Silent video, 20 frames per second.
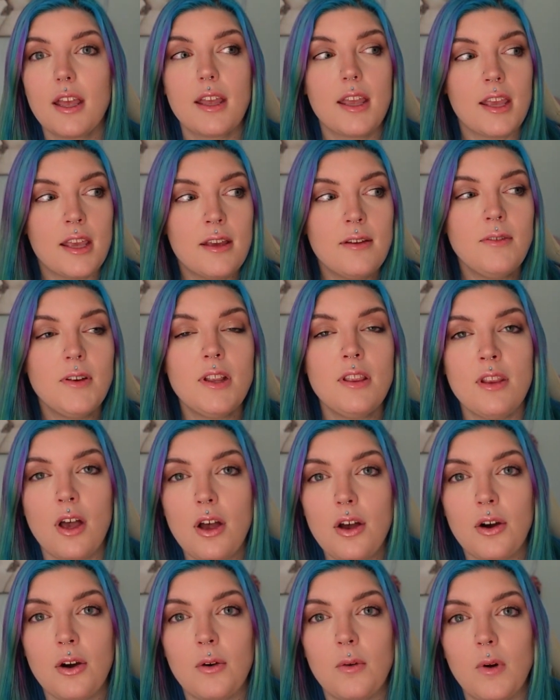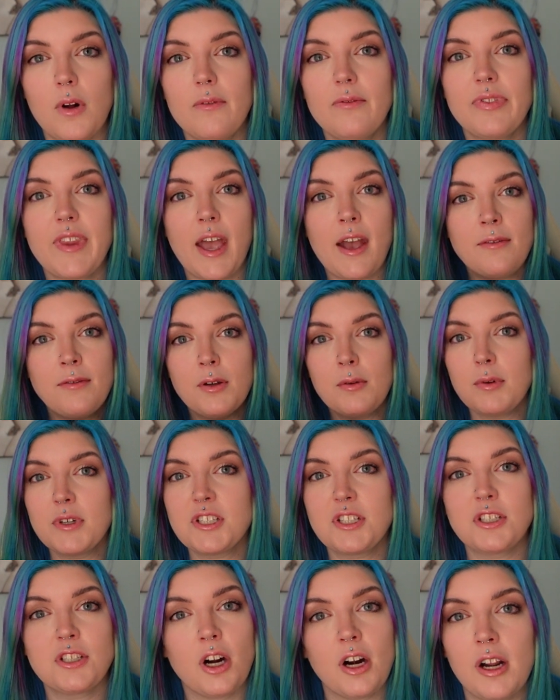Even though everyone's
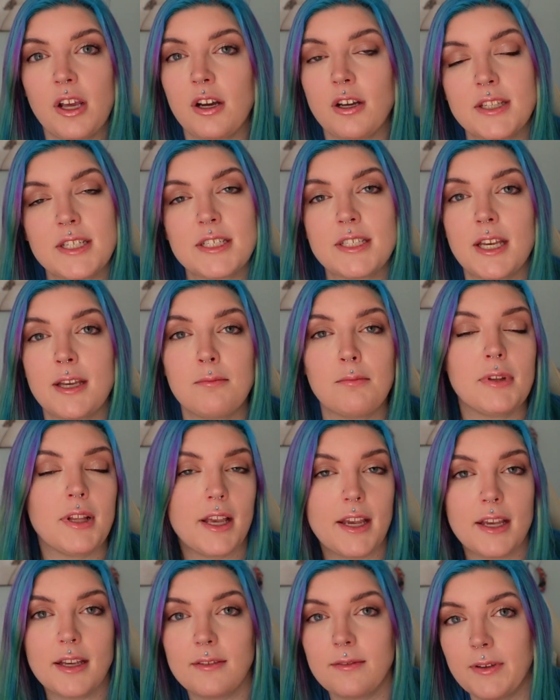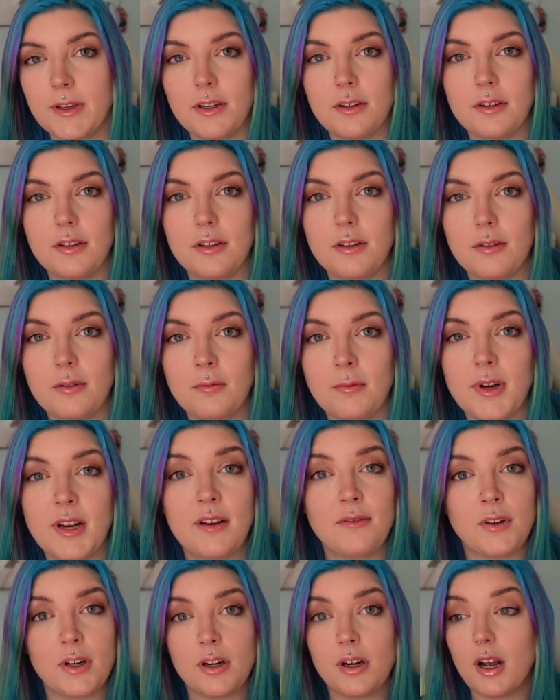starting on the same playing field
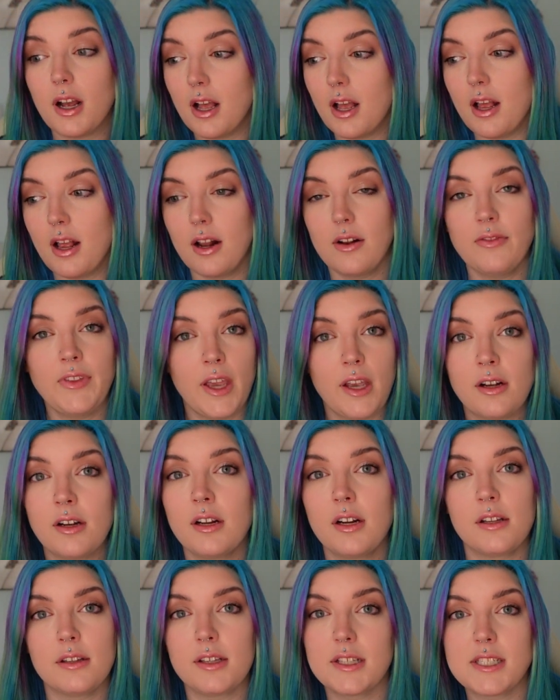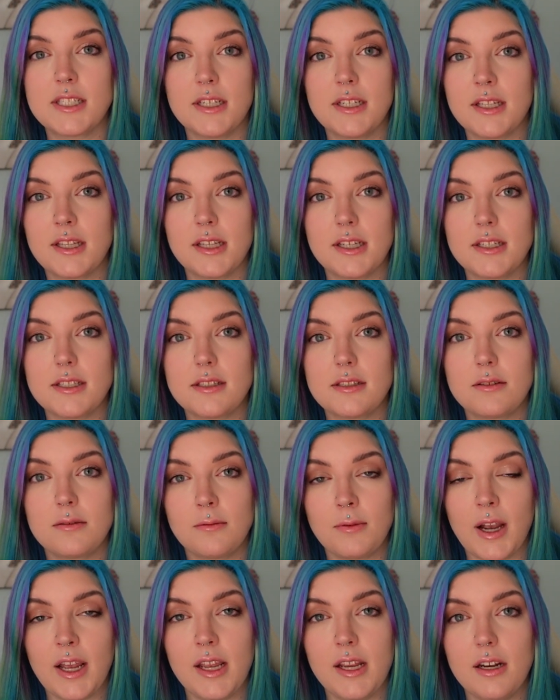whenever they are going to listen to this,
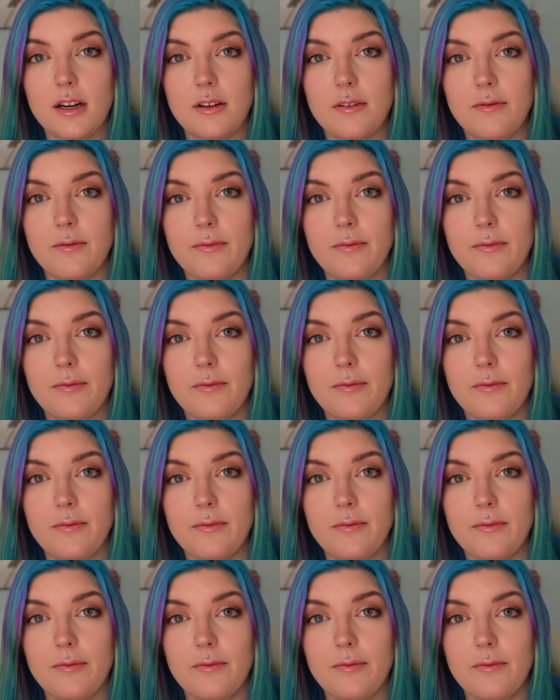right?